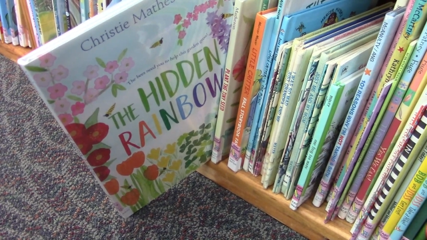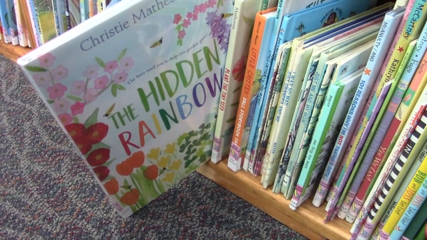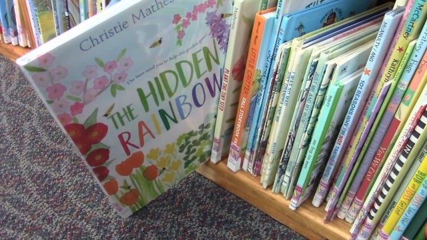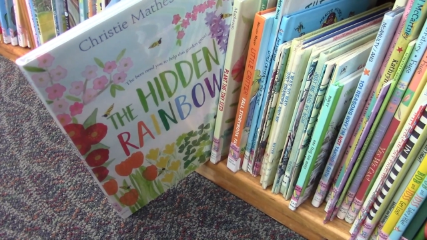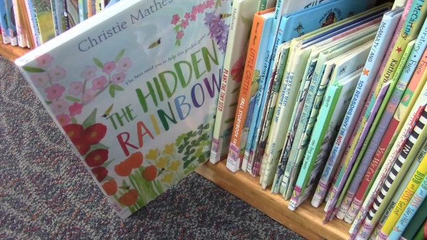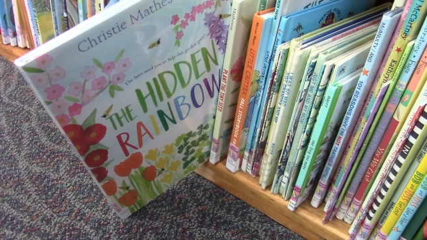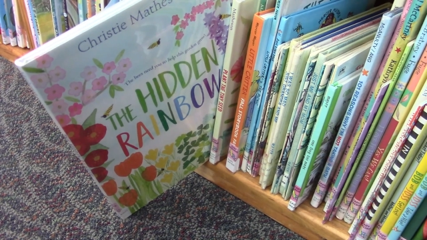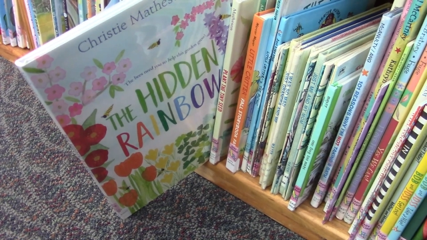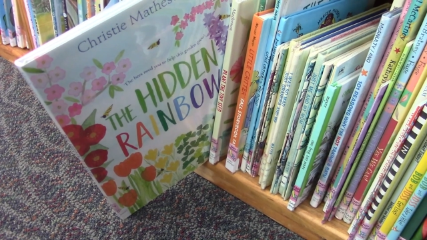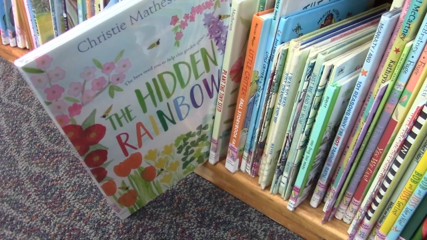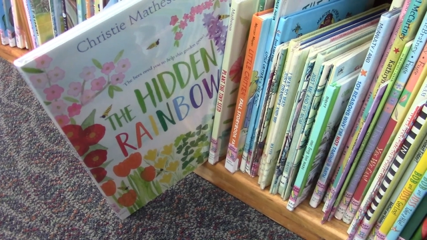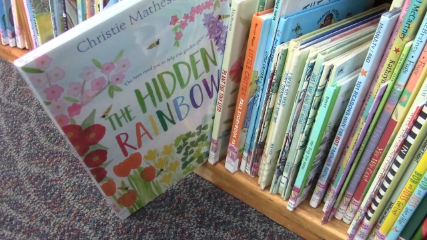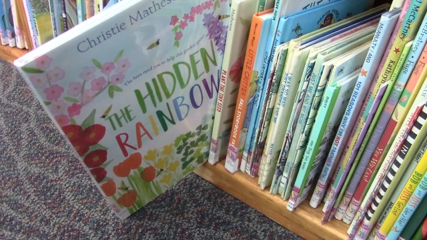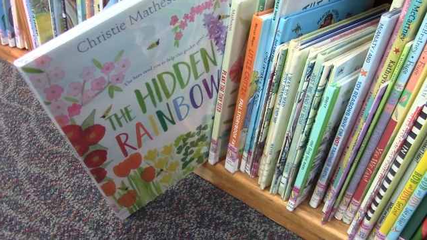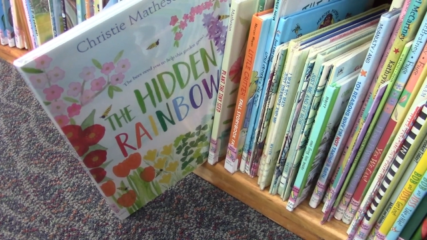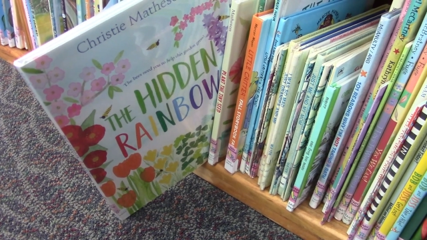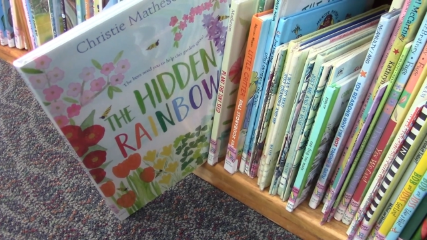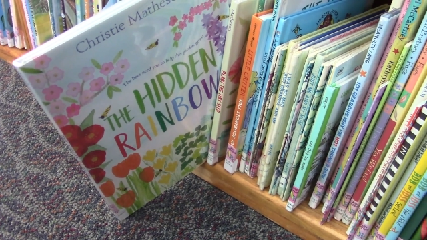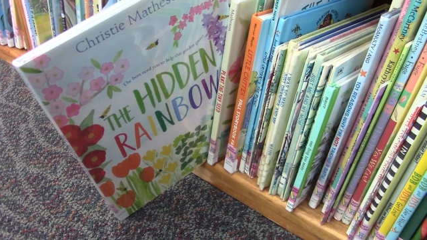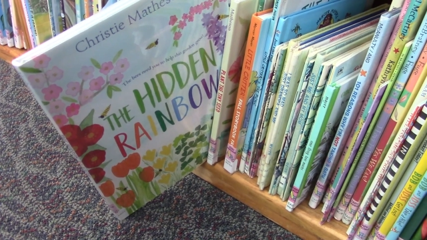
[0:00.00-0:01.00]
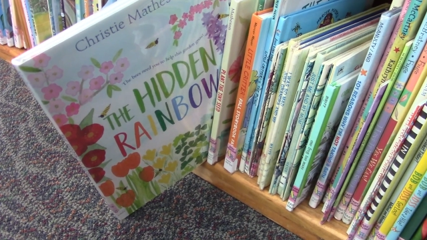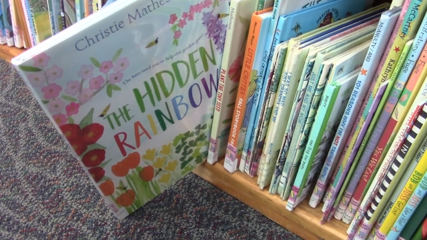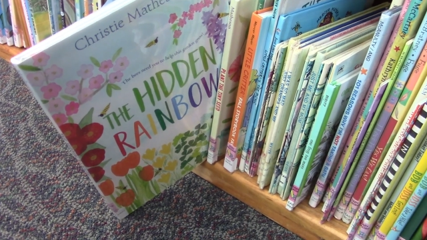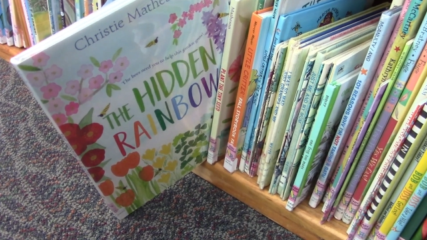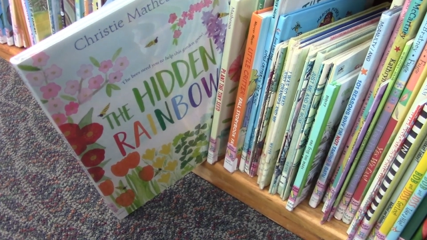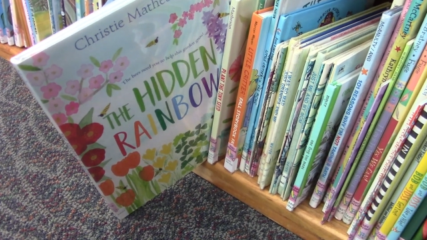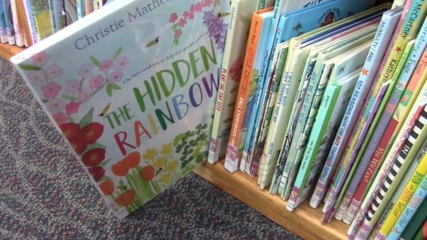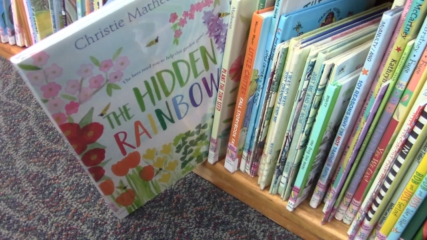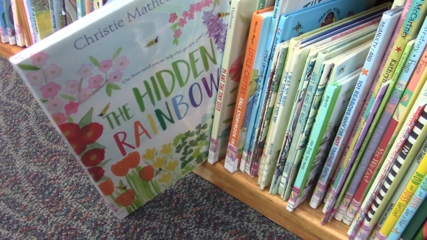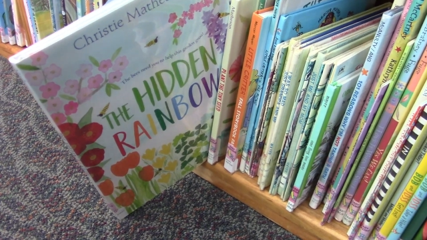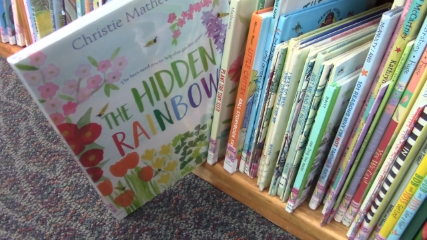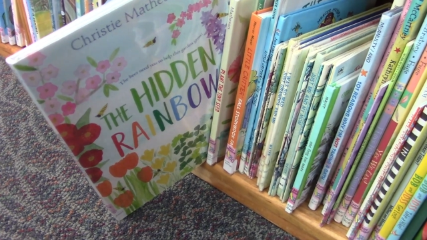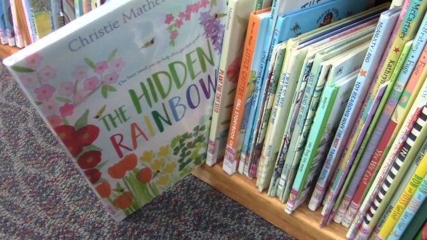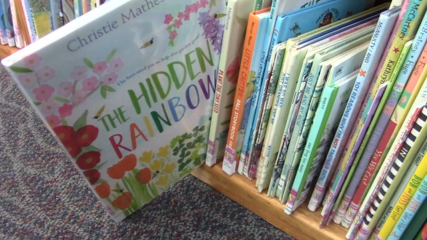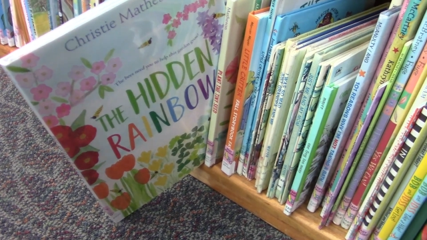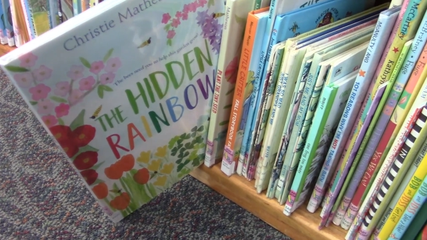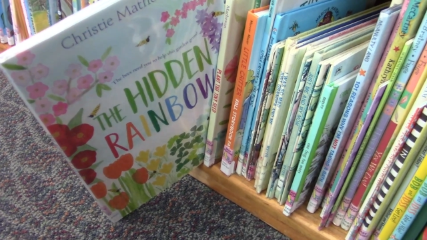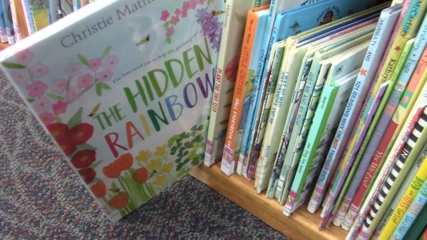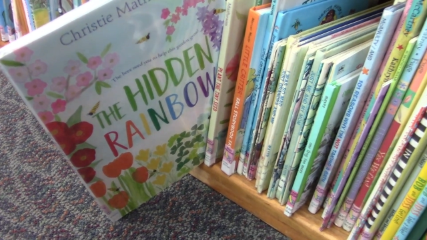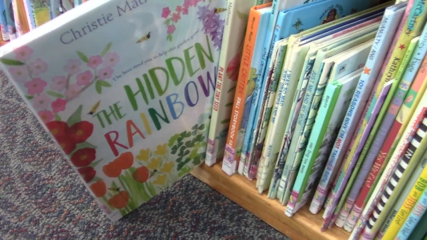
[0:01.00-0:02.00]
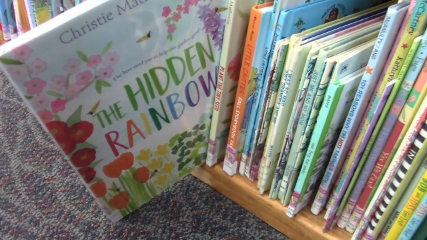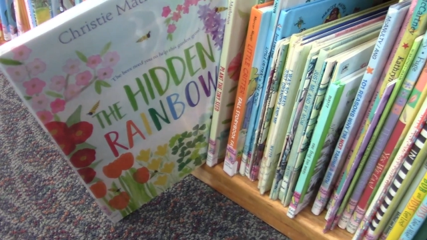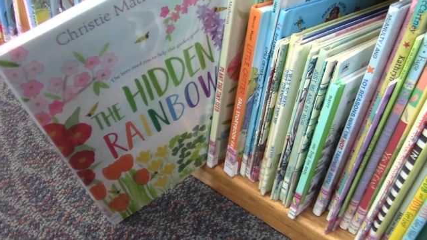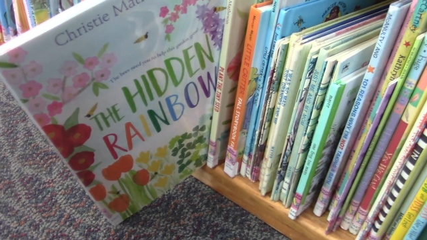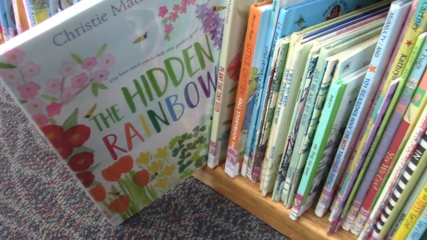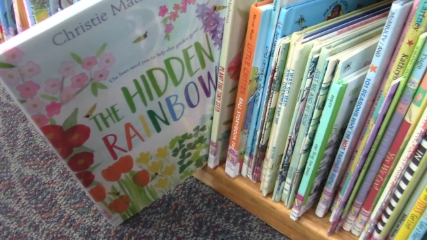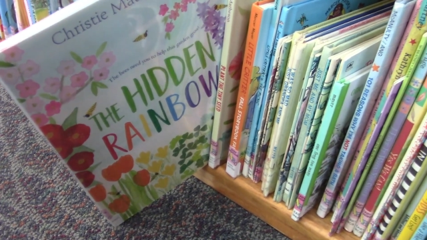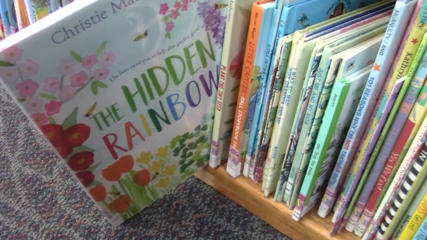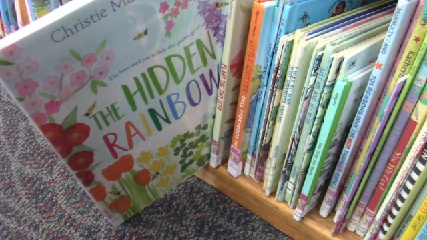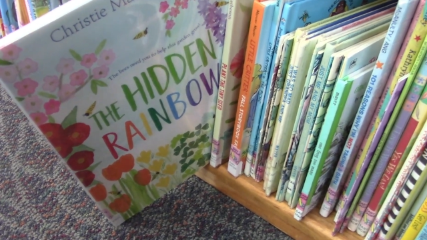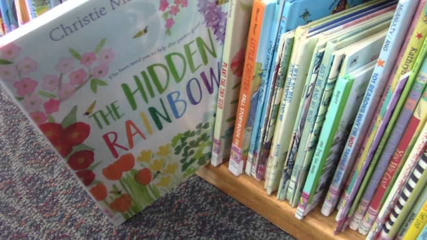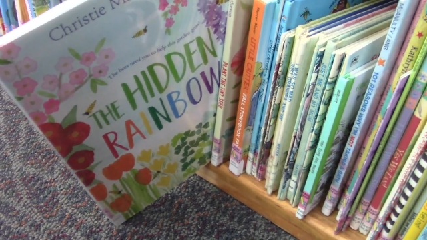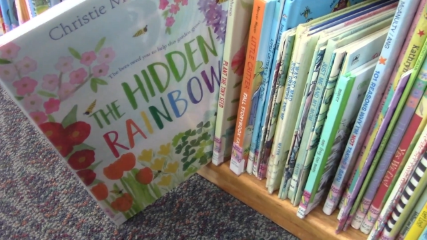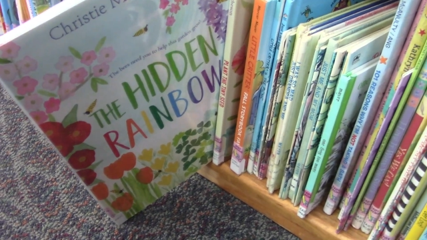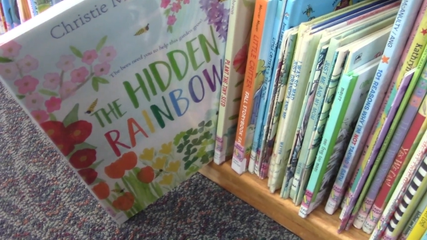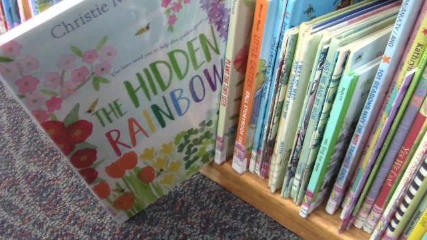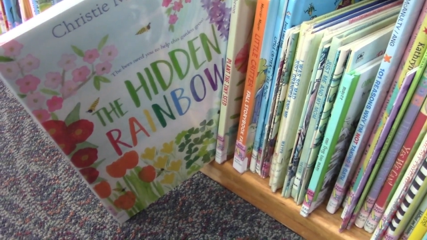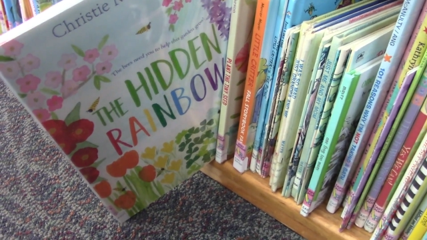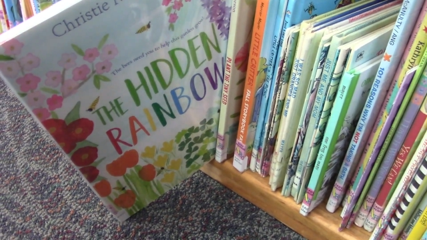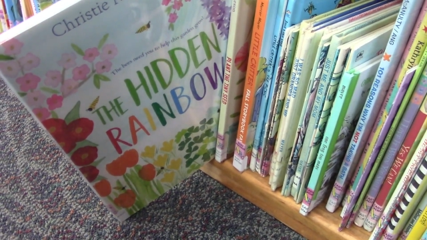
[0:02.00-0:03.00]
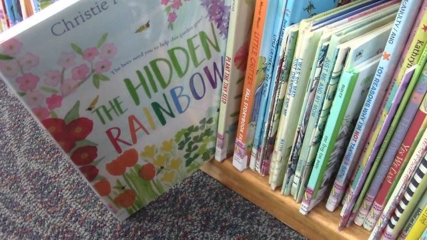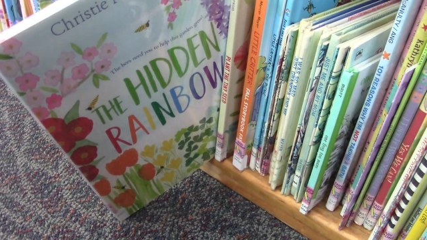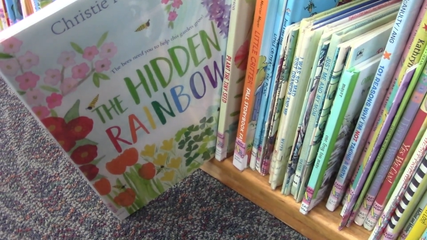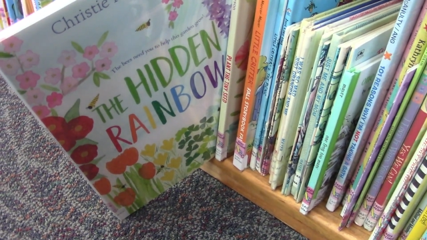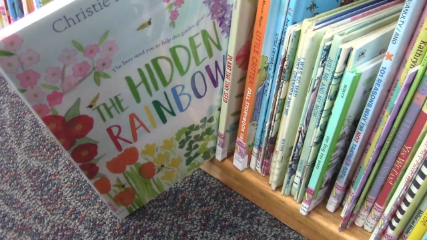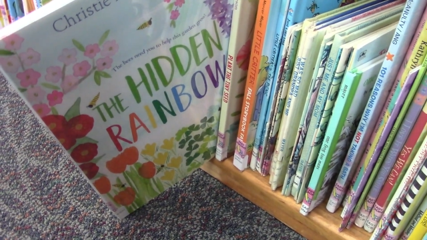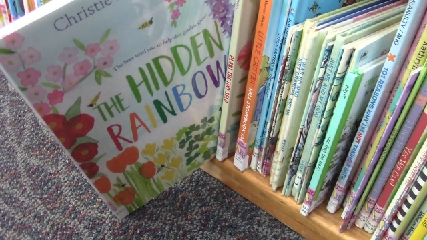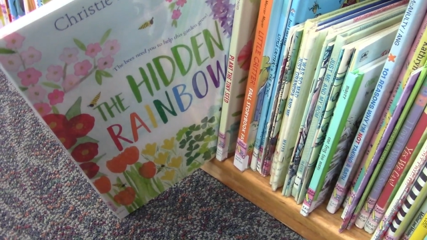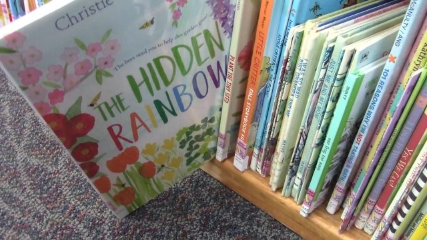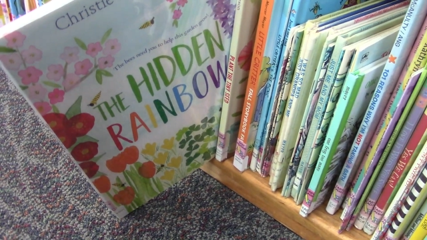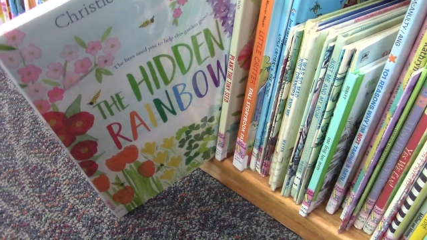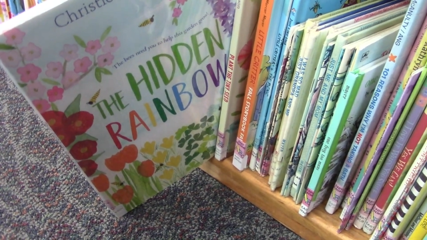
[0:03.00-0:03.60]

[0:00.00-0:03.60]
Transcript: [unreadable: no face in view]